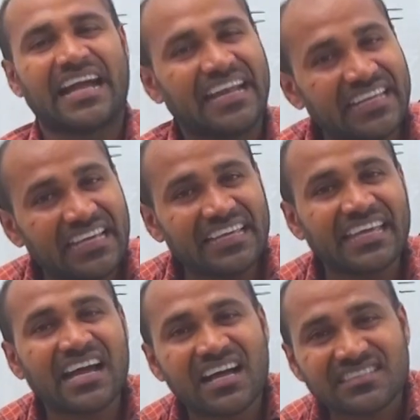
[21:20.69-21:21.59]
ideal
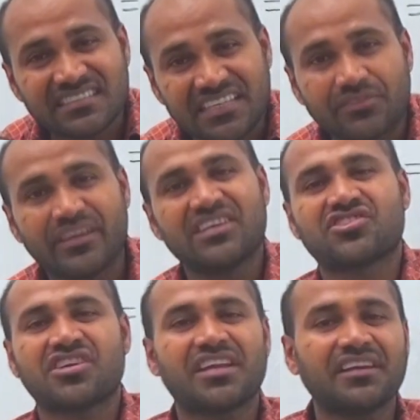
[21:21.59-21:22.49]
gas
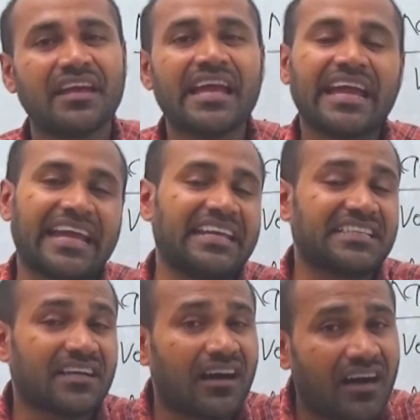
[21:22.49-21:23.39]
equation
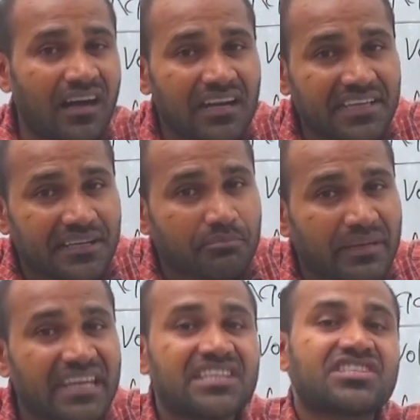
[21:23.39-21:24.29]
at all
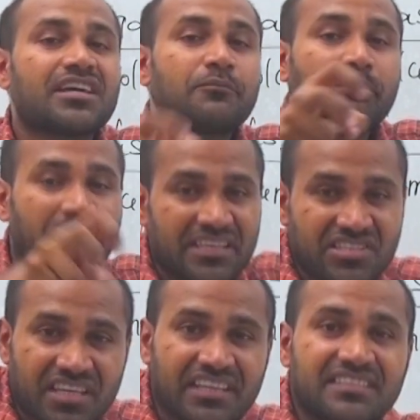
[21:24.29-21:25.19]
temperature,
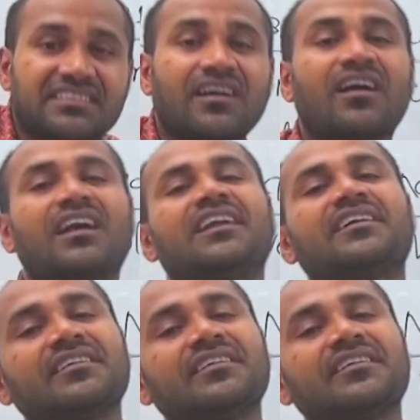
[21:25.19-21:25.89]
pressure is called